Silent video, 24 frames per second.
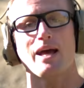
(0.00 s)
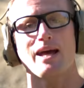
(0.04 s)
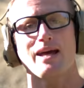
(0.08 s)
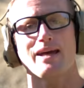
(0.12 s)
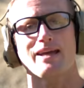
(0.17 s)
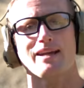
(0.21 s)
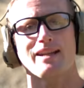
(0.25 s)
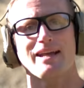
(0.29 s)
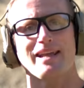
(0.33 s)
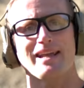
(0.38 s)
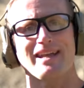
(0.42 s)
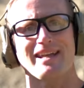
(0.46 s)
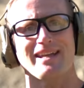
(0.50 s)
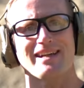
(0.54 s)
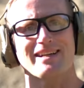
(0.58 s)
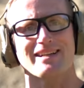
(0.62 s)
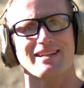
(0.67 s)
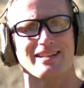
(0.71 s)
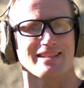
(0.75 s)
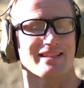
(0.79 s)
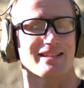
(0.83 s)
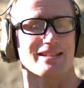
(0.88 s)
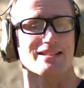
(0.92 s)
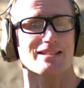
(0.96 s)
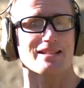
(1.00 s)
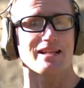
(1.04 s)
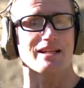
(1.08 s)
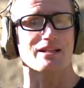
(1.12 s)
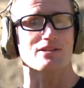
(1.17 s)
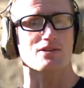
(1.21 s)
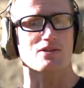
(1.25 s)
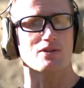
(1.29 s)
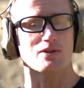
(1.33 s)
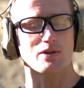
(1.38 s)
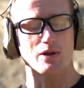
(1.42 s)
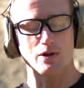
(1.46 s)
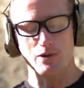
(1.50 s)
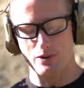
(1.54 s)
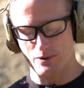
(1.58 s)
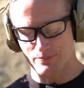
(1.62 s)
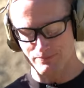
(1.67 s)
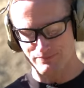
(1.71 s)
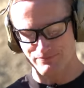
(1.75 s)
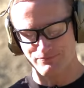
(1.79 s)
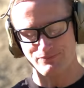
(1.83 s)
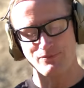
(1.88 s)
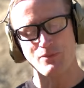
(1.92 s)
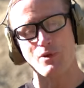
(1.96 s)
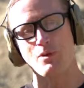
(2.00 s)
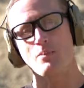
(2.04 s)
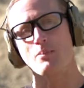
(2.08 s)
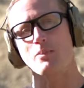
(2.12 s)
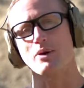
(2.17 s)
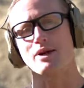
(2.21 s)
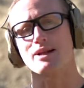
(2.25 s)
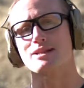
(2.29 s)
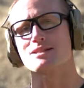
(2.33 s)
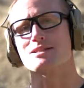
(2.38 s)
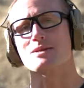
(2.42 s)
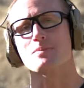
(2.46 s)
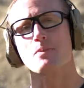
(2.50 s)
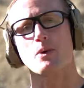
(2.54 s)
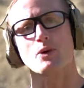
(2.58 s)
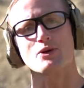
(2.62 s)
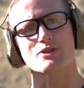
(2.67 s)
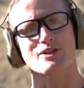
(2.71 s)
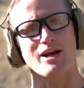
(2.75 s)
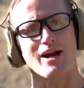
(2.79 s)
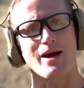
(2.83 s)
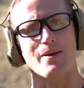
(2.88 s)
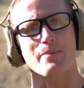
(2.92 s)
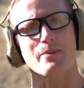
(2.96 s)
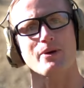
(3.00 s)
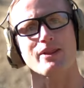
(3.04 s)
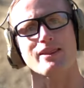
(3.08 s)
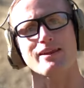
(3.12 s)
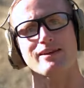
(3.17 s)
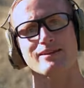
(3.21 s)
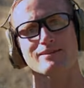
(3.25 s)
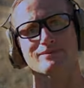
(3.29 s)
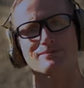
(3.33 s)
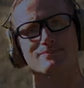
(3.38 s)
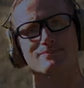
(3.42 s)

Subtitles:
ahead and get this thing zeroed. Put in some more time with it.